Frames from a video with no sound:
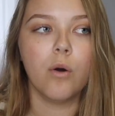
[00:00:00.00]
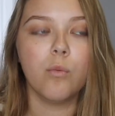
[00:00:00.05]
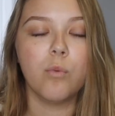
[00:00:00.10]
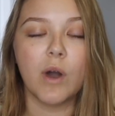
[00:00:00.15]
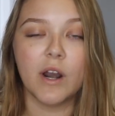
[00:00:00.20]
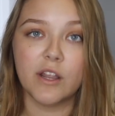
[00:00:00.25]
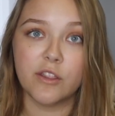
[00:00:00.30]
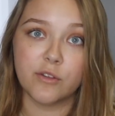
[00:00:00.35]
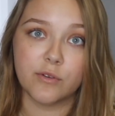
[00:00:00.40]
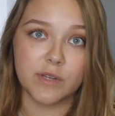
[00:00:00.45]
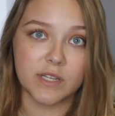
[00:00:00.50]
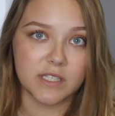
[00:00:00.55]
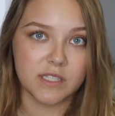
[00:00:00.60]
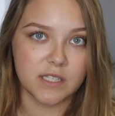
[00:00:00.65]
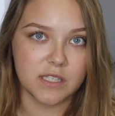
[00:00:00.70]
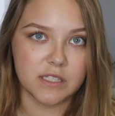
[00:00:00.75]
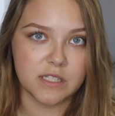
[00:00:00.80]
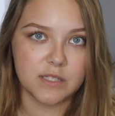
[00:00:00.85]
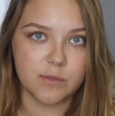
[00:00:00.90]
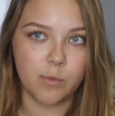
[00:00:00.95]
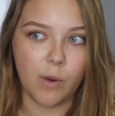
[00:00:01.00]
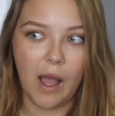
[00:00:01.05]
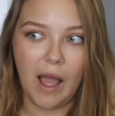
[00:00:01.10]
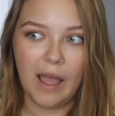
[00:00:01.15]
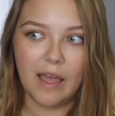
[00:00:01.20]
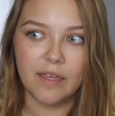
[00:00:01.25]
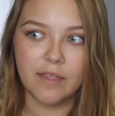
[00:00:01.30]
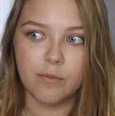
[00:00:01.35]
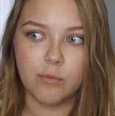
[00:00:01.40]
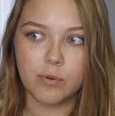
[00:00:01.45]
One of the reasons
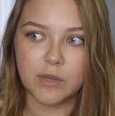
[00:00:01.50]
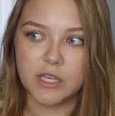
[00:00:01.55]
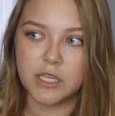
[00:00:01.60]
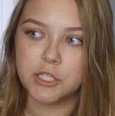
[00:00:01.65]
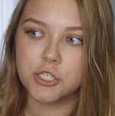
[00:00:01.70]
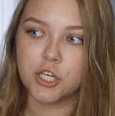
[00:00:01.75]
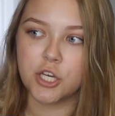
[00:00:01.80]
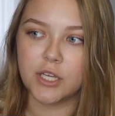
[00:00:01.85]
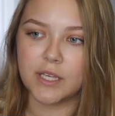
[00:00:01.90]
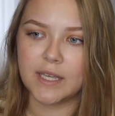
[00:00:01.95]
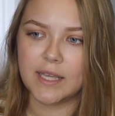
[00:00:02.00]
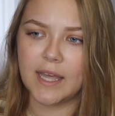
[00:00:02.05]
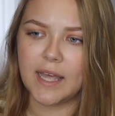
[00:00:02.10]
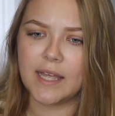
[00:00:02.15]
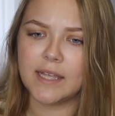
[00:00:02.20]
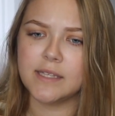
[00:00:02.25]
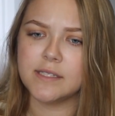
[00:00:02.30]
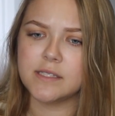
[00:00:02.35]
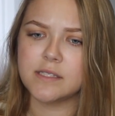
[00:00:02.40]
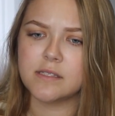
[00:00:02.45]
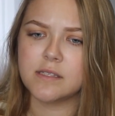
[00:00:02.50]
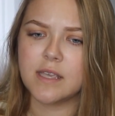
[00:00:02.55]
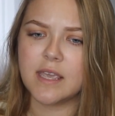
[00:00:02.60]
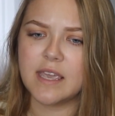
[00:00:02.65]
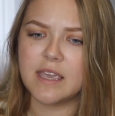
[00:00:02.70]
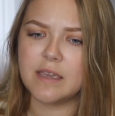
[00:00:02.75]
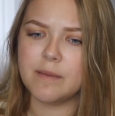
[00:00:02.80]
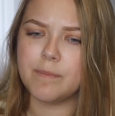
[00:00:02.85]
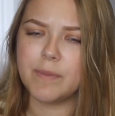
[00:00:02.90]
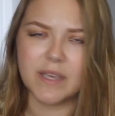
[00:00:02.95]
why we took it as
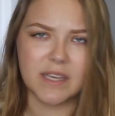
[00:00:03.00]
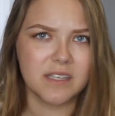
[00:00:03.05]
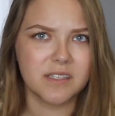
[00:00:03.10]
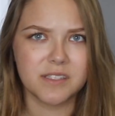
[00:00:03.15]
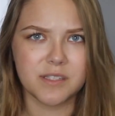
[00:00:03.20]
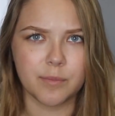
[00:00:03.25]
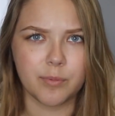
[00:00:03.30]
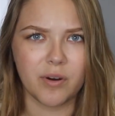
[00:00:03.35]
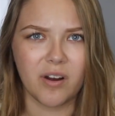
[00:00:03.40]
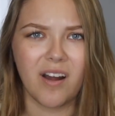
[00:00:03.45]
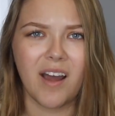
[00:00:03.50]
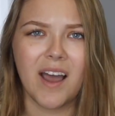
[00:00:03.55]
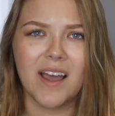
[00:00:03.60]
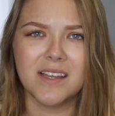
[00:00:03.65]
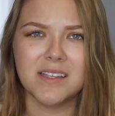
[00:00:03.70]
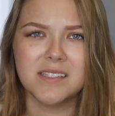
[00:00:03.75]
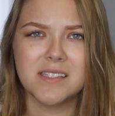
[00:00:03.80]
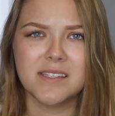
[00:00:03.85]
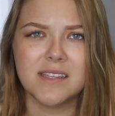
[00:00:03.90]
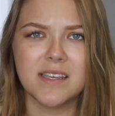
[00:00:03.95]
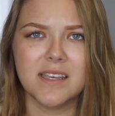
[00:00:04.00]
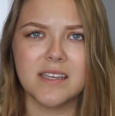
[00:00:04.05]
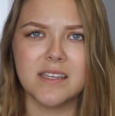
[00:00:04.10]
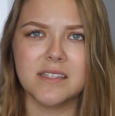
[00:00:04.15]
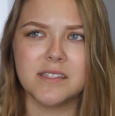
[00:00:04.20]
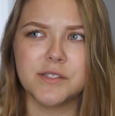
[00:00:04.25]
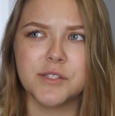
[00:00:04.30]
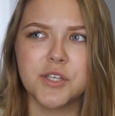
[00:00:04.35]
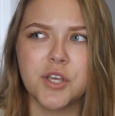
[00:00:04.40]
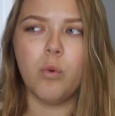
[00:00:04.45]
a big surprise
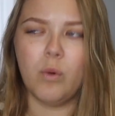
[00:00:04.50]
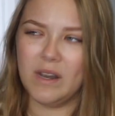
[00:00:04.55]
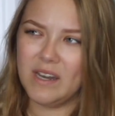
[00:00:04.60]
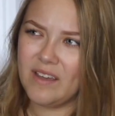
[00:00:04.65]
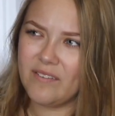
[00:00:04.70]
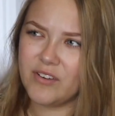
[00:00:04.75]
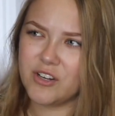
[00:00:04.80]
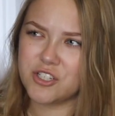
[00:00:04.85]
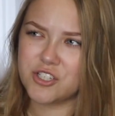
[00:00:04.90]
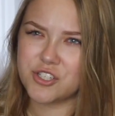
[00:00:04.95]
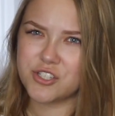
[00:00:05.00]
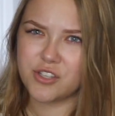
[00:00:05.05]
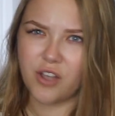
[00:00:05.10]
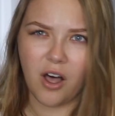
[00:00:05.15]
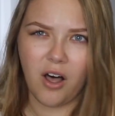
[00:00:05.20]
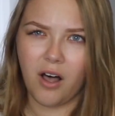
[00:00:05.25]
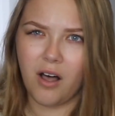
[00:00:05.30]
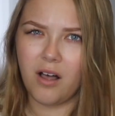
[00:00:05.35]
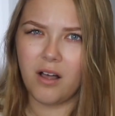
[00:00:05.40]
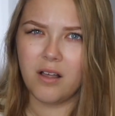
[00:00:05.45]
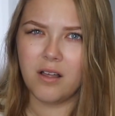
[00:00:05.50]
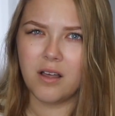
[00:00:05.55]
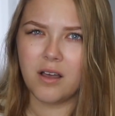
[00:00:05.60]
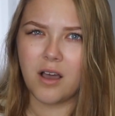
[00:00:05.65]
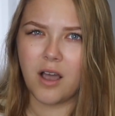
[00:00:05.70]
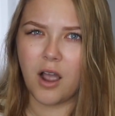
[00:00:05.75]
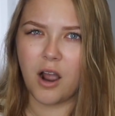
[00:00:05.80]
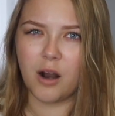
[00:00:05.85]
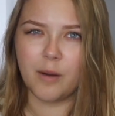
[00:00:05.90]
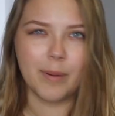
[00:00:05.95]
is we never saw
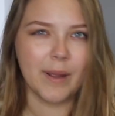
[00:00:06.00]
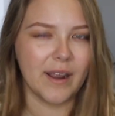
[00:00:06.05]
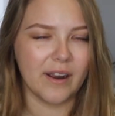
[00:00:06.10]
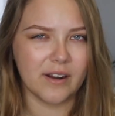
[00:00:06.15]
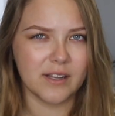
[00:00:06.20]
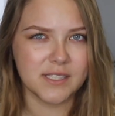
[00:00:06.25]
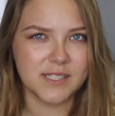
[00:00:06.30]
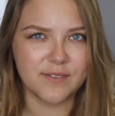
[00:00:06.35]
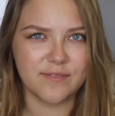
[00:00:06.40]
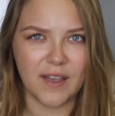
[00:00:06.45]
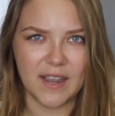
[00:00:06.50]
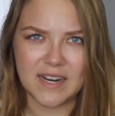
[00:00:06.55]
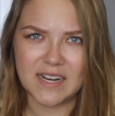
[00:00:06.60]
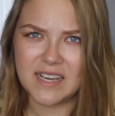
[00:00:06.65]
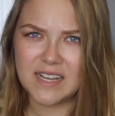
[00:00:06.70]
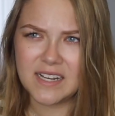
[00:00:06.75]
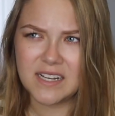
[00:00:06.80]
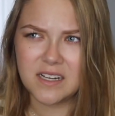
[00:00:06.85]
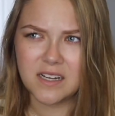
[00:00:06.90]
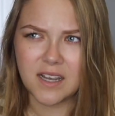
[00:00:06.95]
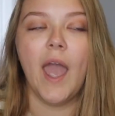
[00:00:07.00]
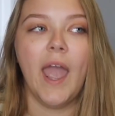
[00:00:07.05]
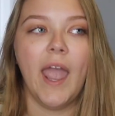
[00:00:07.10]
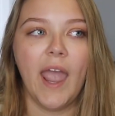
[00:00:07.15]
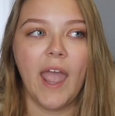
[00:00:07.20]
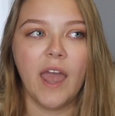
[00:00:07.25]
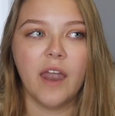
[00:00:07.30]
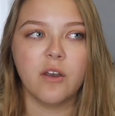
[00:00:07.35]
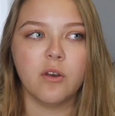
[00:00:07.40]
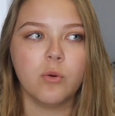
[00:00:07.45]
our parents fighting
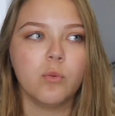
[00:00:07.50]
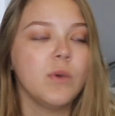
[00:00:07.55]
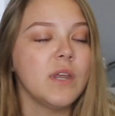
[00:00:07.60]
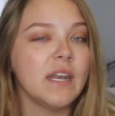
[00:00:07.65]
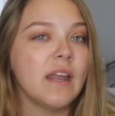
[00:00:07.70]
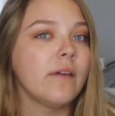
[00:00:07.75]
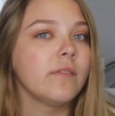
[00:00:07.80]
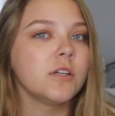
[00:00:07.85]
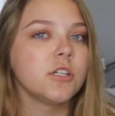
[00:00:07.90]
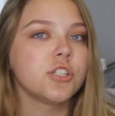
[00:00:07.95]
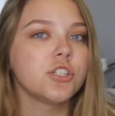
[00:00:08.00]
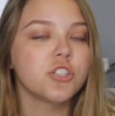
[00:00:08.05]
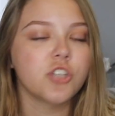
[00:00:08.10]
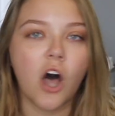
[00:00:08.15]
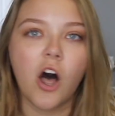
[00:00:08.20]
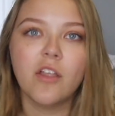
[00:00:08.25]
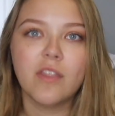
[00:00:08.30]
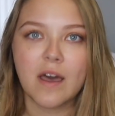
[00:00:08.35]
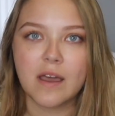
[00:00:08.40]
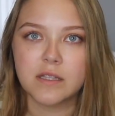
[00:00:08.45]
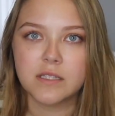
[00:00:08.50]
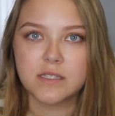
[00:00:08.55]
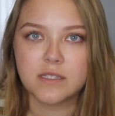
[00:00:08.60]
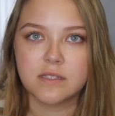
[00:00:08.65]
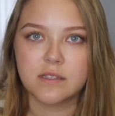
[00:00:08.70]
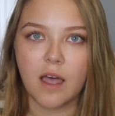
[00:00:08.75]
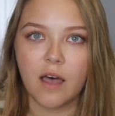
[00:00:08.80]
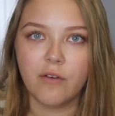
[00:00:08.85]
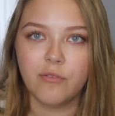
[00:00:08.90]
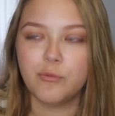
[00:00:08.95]
and we never saw that
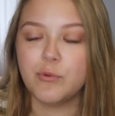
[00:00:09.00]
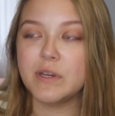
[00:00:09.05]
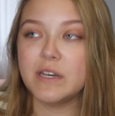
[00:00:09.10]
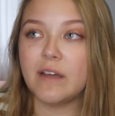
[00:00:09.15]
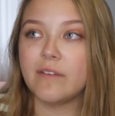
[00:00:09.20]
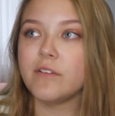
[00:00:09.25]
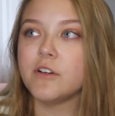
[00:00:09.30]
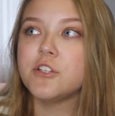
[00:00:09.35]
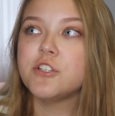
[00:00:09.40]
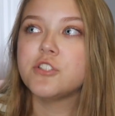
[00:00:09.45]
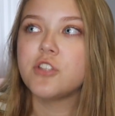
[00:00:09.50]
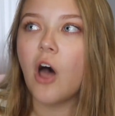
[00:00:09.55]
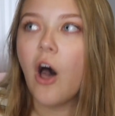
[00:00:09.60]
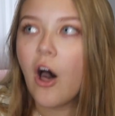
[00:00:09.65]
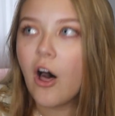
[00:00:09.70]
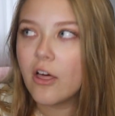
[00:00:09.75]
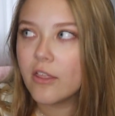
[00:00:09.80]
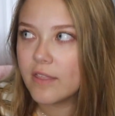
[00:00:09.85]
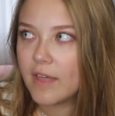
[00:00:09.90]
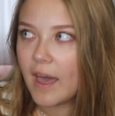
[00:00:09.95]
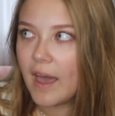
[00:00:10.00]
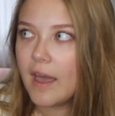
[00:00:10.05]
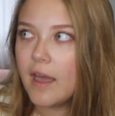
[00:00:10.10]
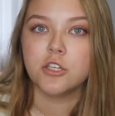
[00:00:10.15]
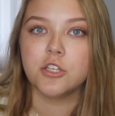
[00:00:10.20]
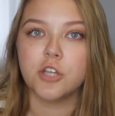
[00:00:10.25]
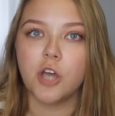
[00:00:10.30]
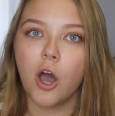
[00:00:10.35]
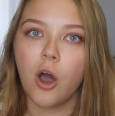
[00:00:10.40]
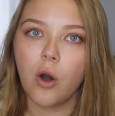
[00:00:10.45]
stuff. We never saw that,
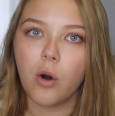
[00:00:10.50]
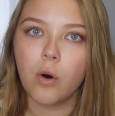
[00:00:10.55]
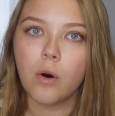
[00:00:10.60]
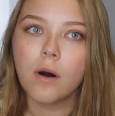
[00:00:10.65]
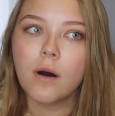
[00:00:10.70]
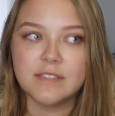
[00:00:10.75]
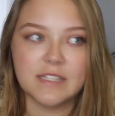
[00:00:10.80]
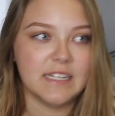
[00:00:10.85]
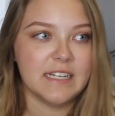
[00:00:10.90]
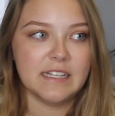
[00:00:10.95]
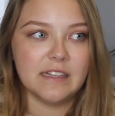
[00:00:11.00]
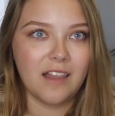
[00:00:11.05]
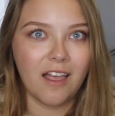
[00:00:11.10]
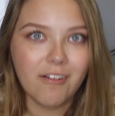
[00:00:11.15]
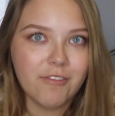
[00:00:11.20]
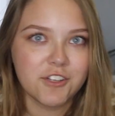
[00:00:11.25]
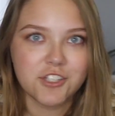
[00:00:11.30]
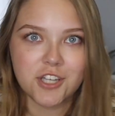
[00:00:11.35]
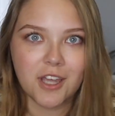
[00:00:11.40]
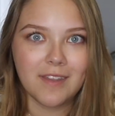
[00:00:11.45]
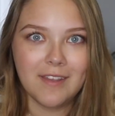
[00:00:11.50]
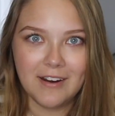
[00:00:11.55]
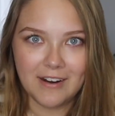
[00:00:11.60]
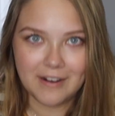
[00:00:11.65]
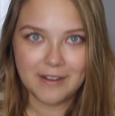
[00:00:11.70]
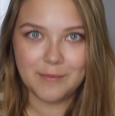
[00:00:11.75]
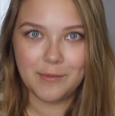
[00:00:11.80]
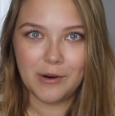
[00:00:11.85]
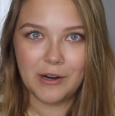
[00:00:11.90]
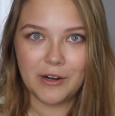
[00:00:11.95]
you know, they didn't love each other
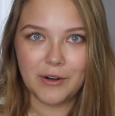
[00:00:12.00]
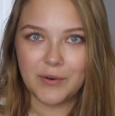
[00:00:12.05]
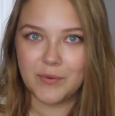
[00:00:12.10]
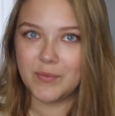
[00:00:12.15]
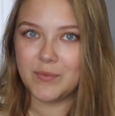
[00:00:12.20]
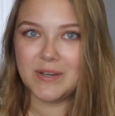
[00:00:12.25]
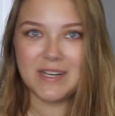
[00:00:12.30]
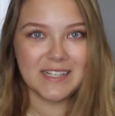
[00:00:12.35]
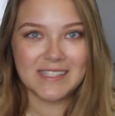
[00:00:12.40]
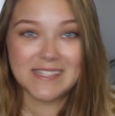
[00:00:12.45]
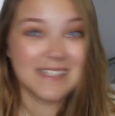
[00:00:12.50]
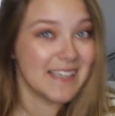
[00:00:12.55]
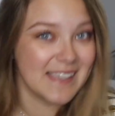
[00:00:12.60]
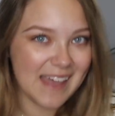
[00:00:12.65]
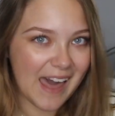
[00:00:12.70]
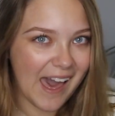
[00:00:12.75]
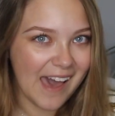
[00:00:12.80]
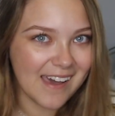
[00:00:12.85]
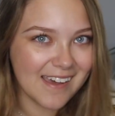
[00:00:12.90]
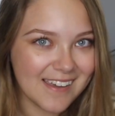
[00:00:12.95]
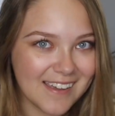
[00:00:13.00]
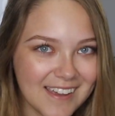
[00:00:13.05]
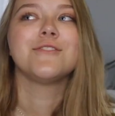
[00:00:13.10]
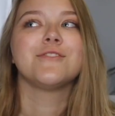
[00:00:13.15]
anymore. We didn't see that.